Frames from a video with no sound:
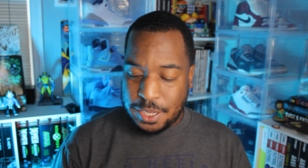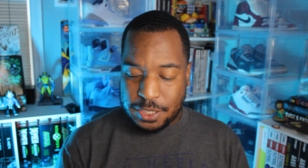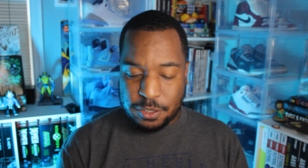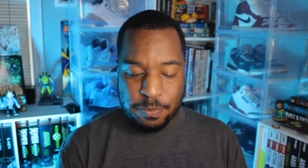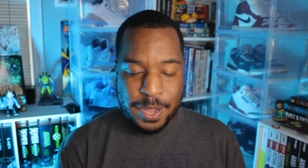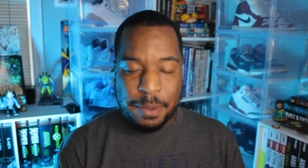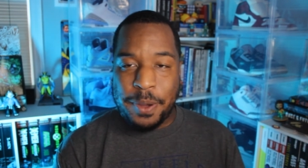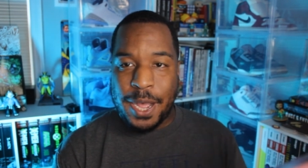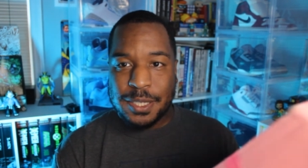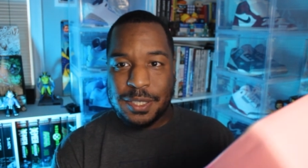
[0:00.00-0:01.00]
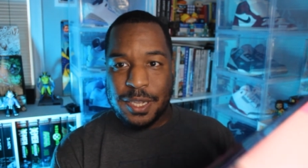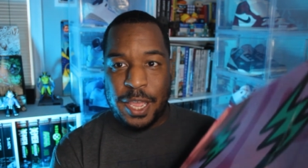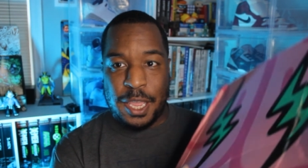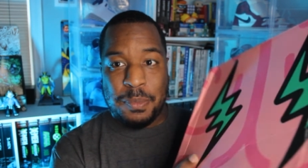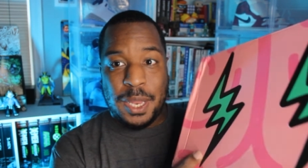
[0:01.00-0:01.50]
So my box
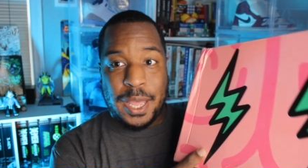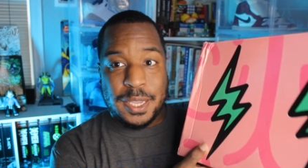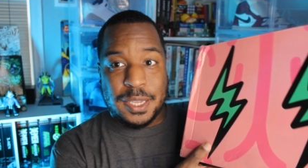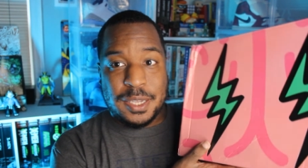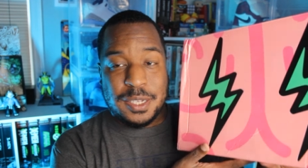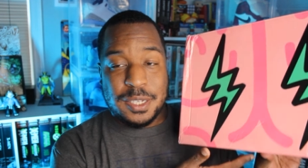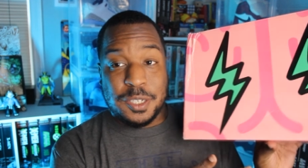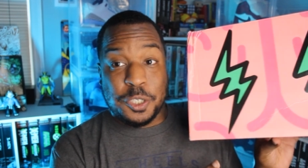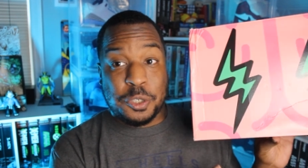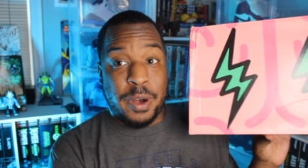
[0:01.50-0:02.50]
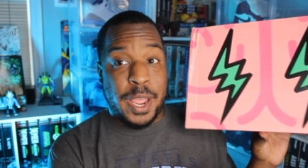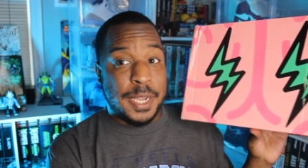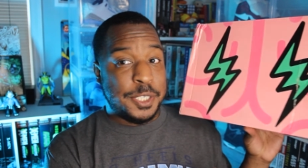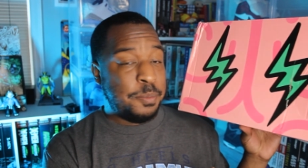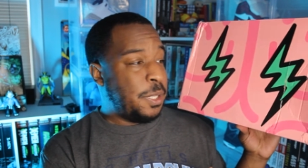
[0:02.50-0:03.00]
came like
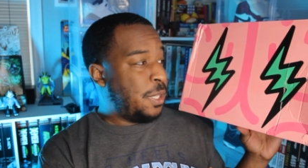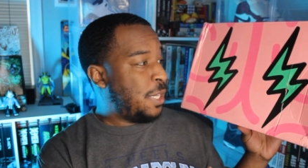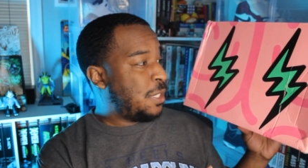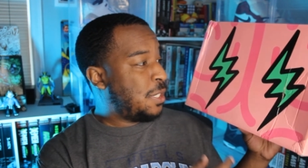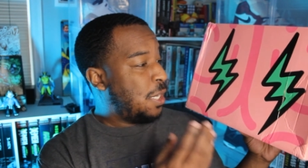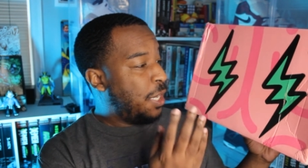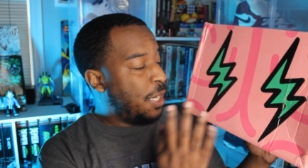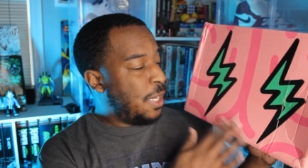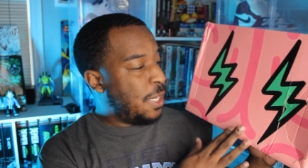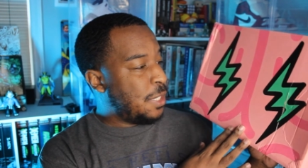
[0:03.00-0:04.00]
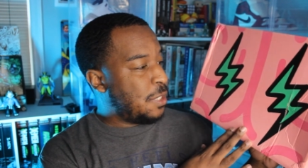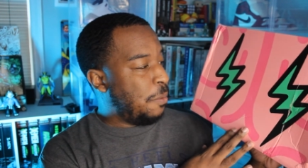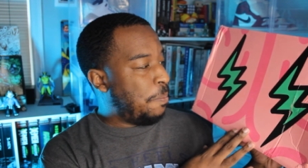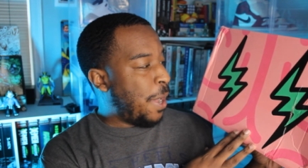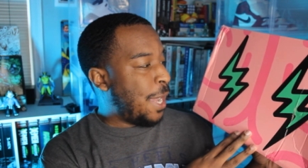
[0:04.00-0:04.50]
trash, but this is
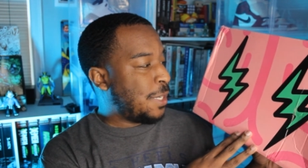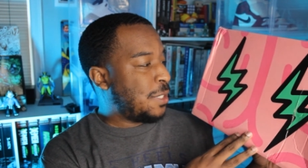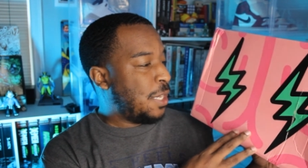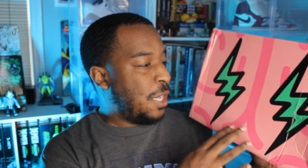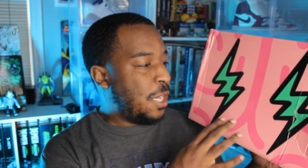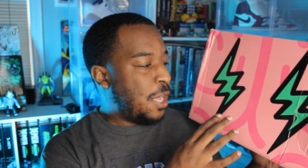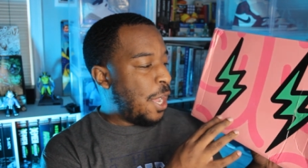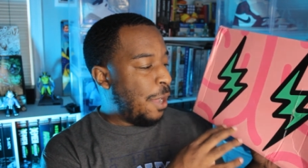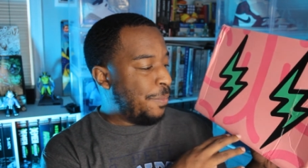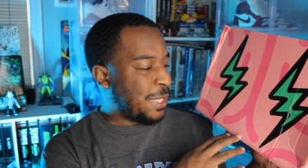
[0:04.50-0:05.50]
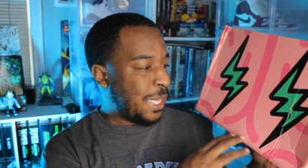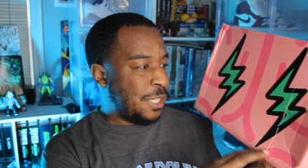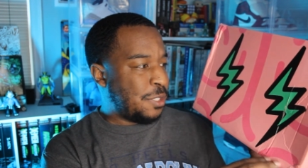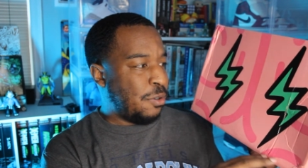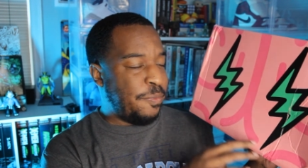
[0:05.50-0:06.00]
the box. Um, it's like
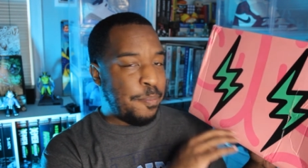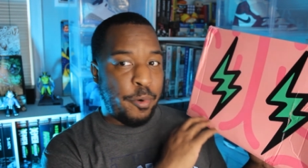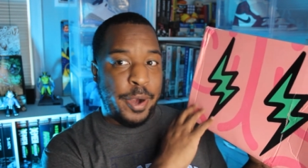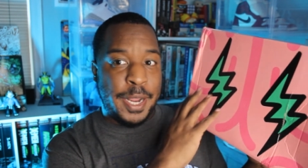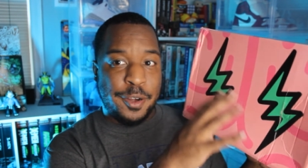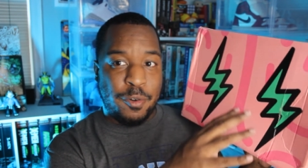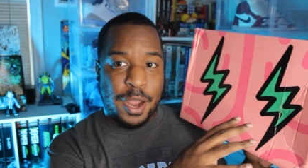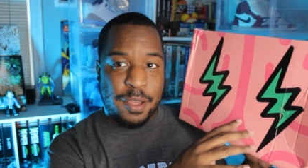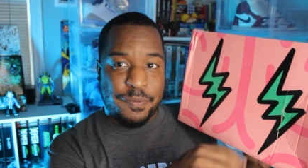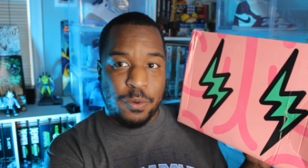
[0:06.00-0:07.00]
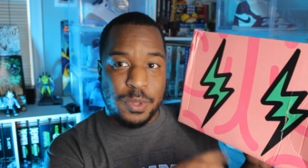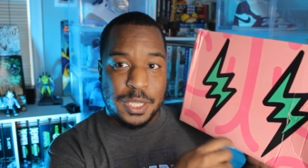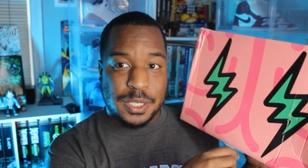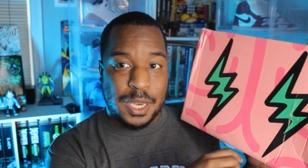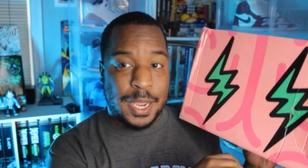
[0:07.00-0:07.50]
this sort of brain graphic with
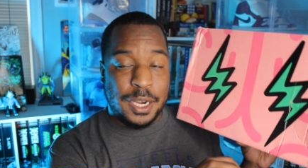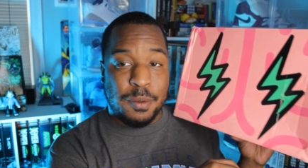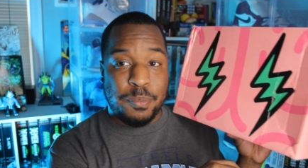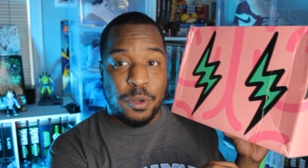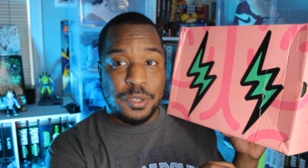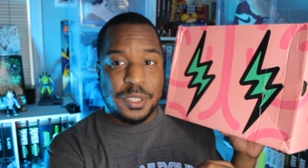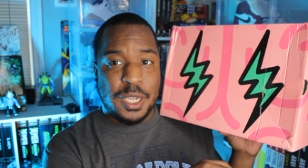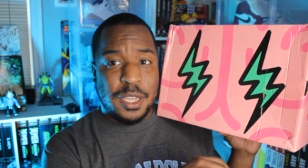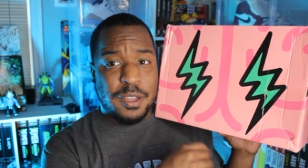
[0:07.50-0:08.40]
these lightning bolts.